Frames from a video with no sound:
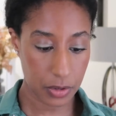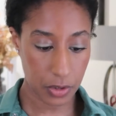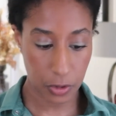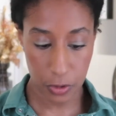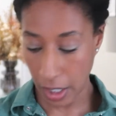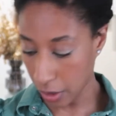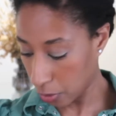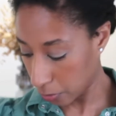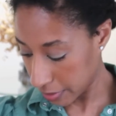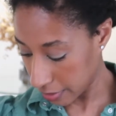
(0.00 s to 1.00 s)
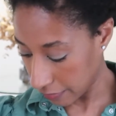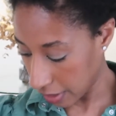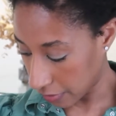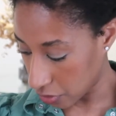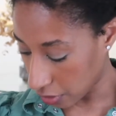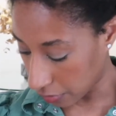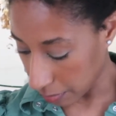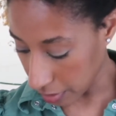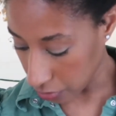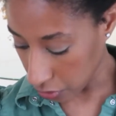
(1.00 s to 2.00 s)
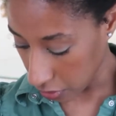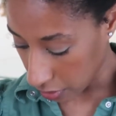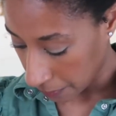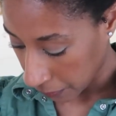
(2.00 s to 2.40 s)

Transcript: So I always love having travel pouches.